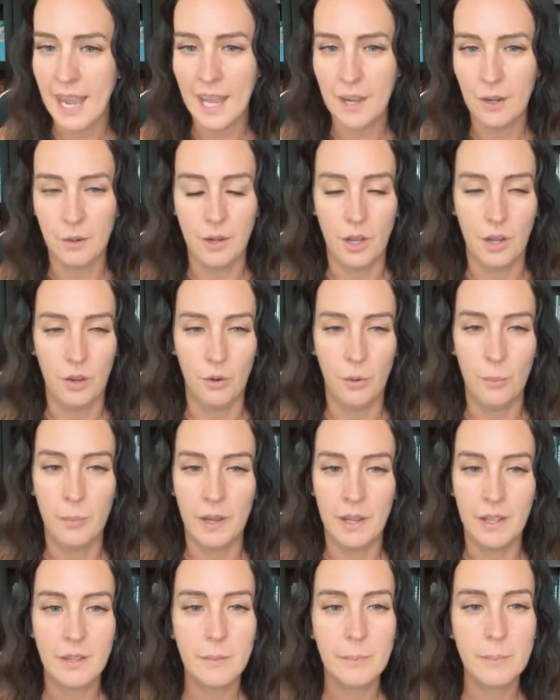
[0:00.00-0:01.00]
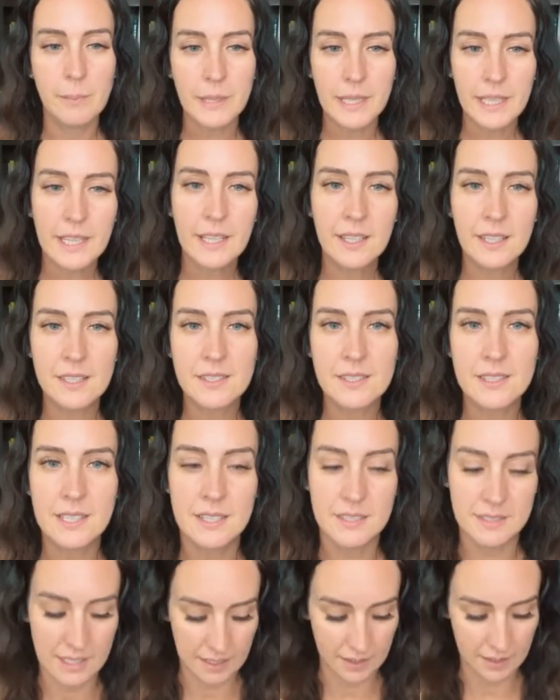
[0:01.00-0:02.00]
I don't know, but be
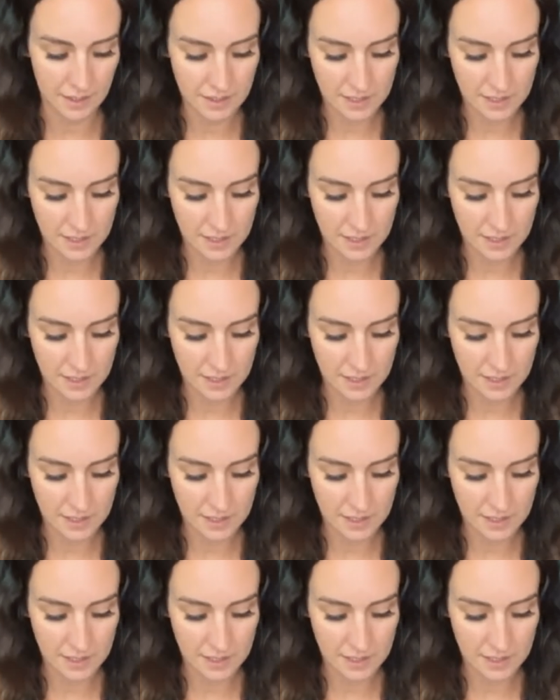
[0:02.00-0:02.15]
consistent,